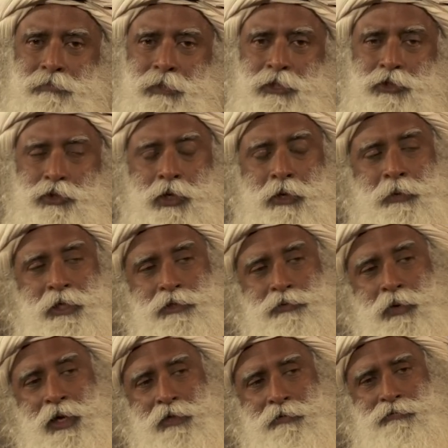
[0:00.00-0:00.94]
They took away
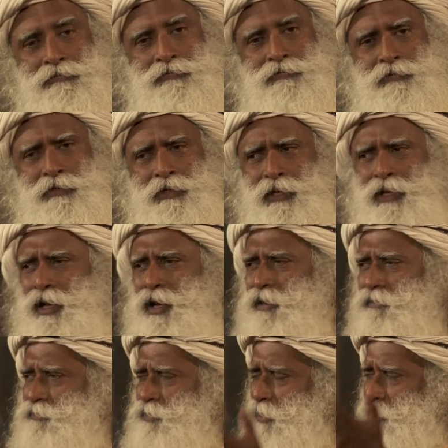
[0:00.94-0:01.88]
his wife.
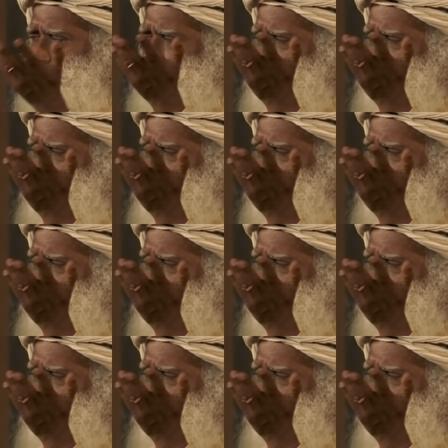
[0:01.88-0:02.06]
After all,